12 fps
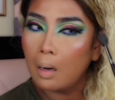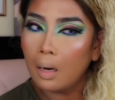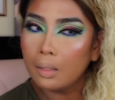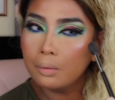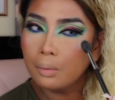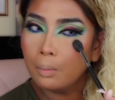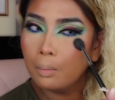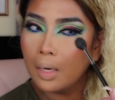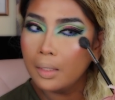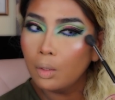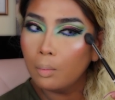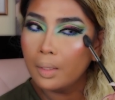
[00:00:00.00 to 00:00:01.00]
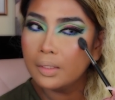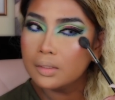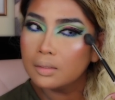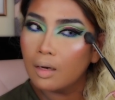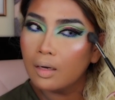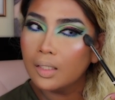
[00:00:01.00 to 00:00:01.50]
I don't know why nobody's
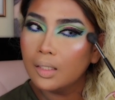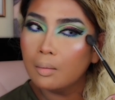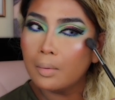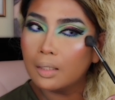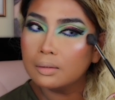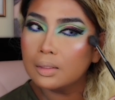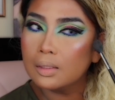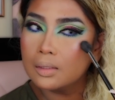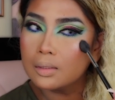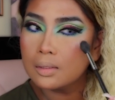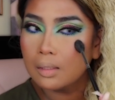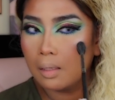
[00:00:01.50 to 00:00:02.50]
talking about this.